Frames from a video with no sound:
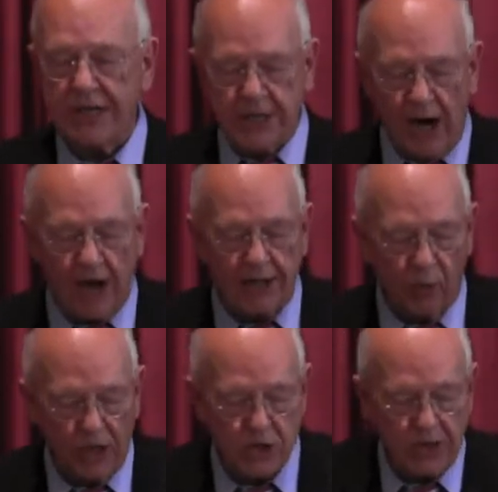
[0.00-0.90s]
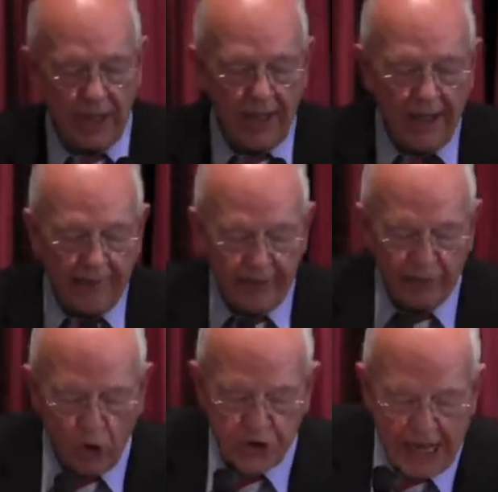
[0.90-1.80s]
its entirety was the
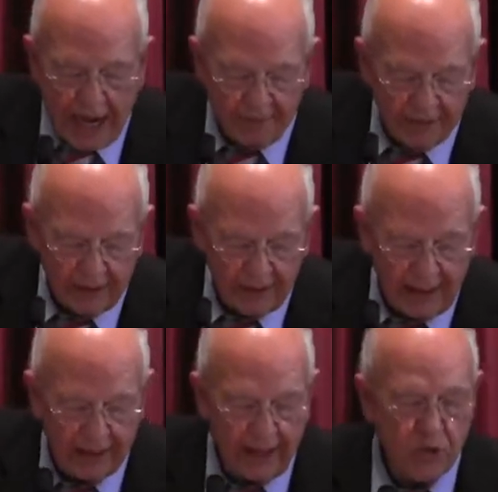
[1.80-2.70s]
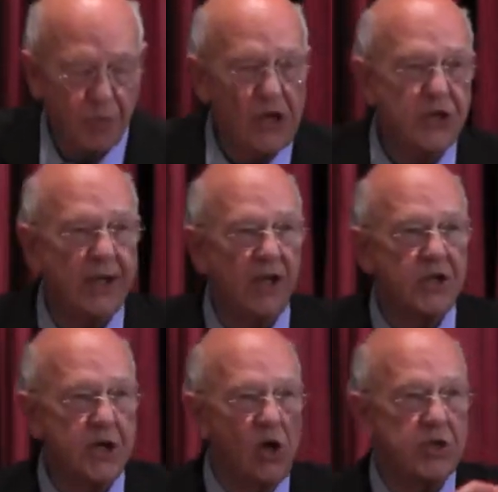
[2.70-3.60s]
first time, in the, and I was preaching in
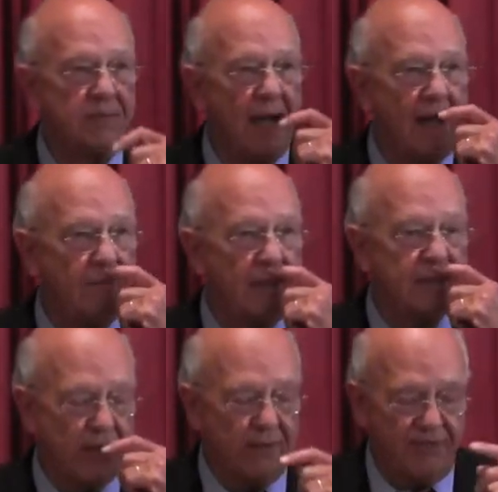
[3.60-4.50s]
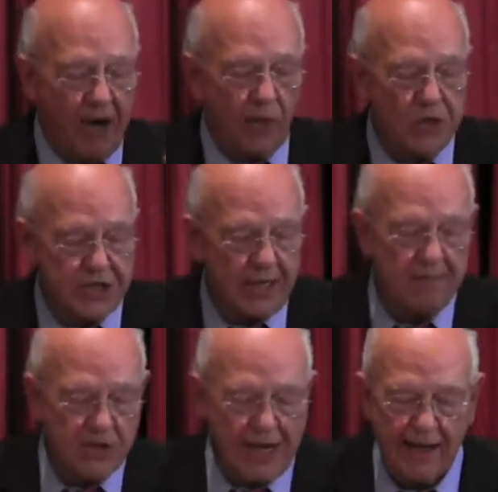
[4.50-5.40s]
the church, and my, my son, father was
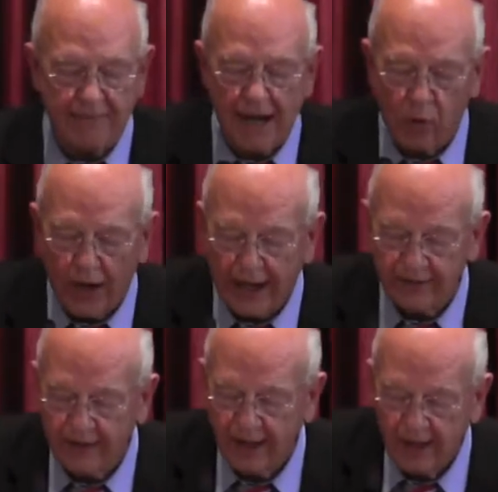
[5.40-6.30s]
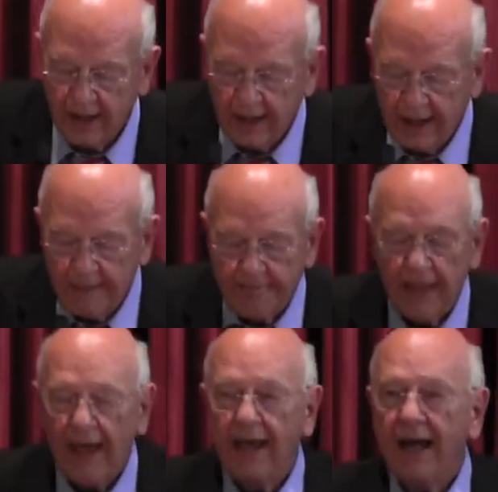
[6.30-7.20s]
sitting beside my wife.
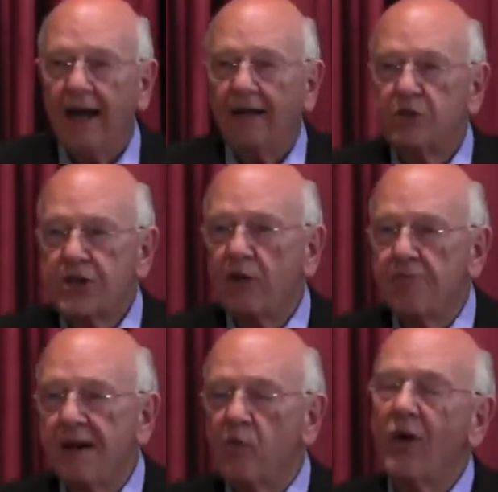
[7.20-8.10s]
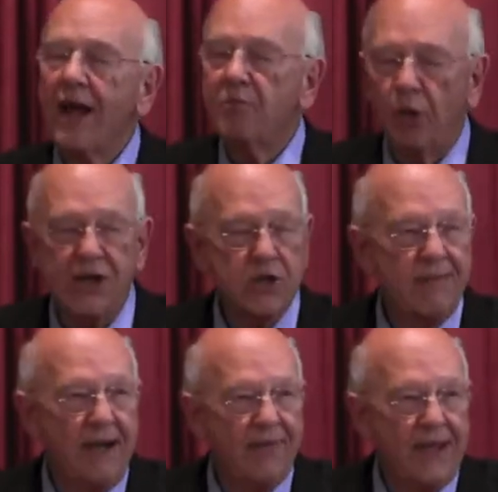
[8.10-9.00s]
And I still remember what I preached
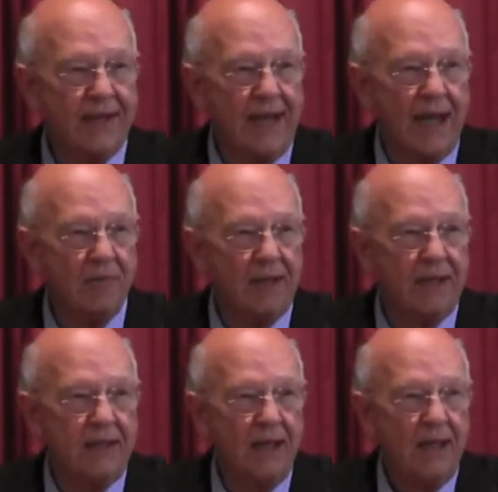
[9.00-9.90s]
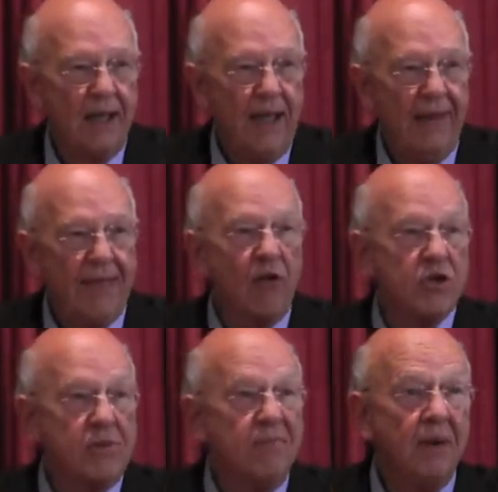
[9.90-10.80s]
about that night. But, and
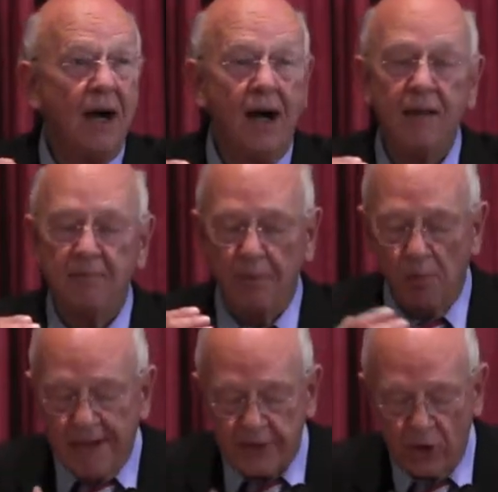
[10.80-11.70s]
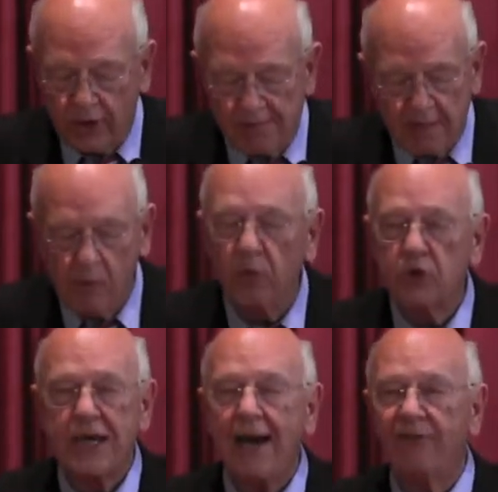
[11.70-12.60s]
that was a uh, and a
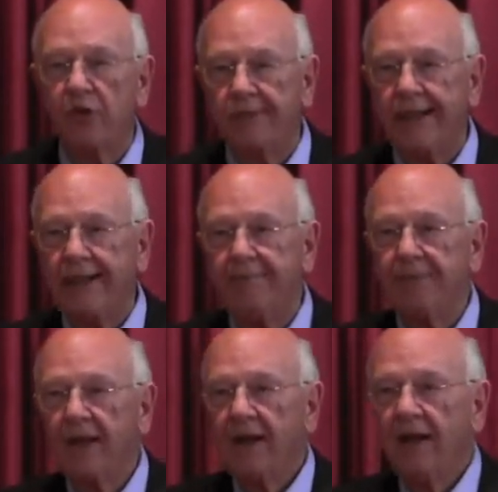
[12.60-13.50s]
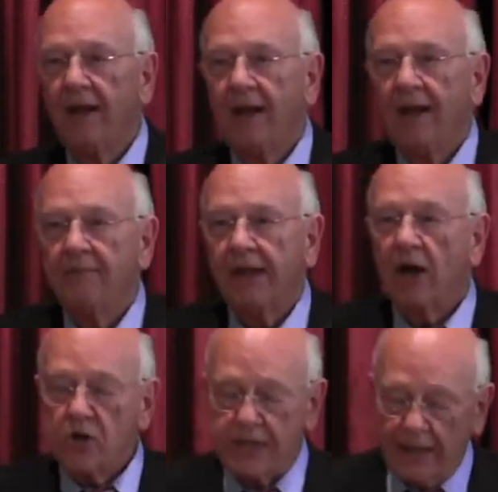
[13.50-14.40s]
memorable time for me.
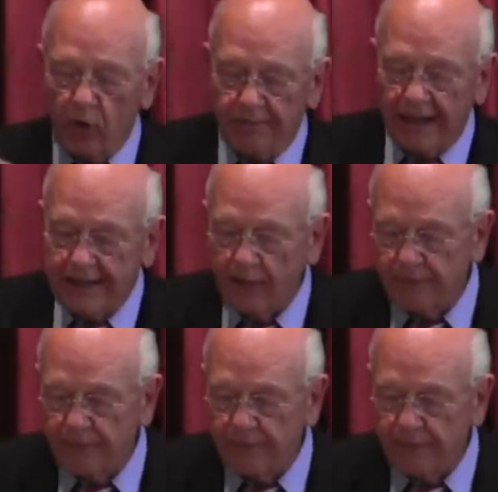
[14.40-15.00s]
Because later my